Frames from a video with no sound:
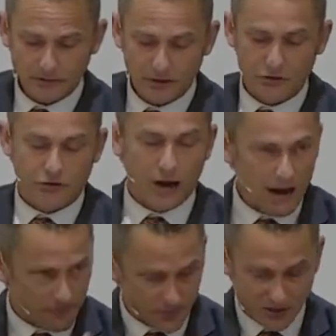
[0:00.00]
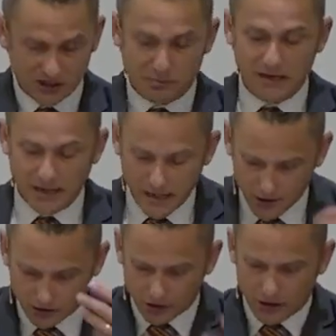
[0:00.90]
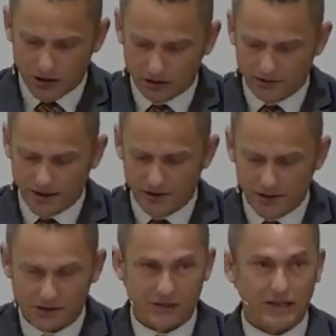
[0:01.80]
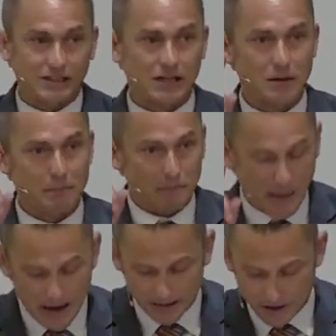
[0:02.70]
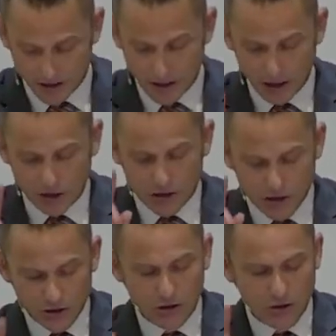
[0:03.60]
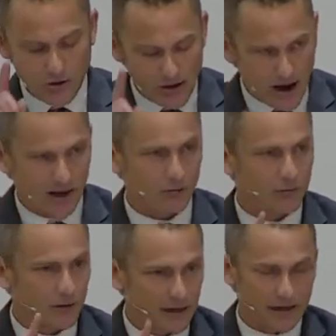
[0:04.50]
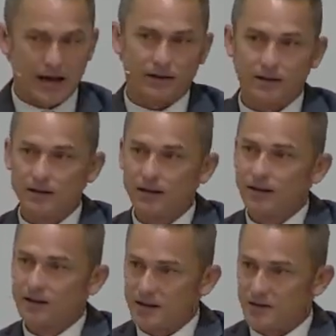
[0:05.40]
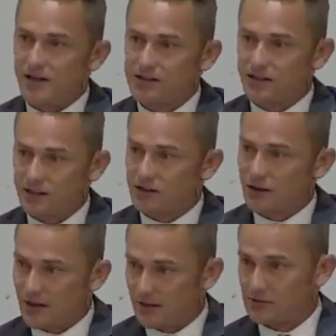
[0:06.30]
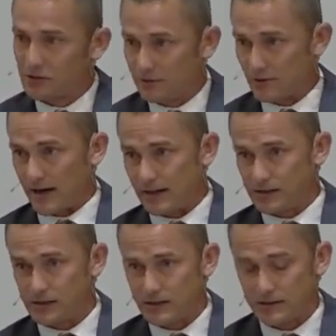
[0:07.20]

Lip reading: Strive for this, be eager to cultivate these things, but do not forget that these things are gifts of grace.